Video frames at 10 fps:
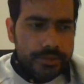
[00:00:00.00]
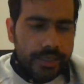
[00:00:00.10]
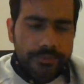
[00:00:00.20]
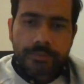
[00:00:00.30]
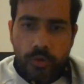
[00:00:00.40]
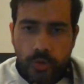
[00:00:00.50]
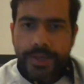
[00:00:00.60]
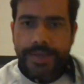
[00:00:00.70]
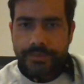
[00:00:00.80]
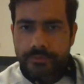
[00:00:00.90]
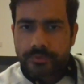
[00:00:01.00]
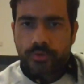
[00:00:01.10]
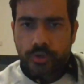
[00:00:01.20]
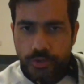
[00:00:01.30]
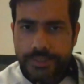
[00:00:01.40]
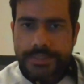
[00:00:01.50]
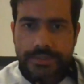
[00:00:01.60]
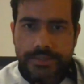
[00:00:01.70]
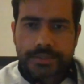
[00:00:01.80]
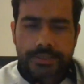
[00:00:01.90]
having more time for your
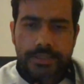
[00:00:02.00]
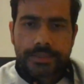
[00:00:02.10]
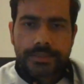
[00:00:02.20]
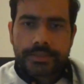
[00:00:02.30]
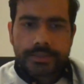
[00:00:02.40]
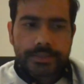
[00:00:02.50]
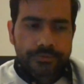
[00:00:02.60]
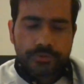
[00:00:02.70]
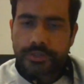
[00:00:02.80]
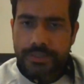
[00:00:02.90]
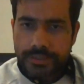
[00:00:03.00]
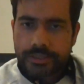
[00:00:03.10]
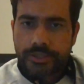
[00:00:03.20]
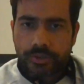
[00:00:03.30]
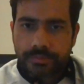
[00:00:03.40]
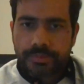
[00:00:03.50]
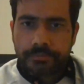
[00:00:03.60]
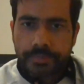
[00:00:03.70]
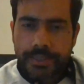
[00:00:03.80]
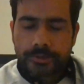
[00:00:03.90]
kids if you're in Europe
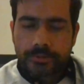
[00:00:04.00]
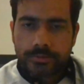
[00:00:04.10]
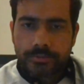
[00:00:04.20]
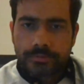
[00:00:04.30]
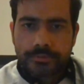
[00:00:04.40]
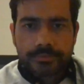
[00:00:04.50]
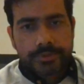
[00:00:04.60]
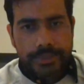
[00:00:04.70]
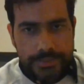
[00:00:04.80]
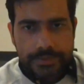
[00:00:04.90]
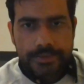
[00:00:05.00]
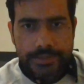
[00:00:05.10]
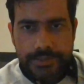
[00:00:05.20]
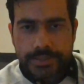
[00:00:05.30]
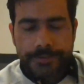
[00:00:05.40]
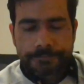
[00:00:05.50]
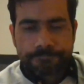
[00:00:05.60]
compared to, say, in India.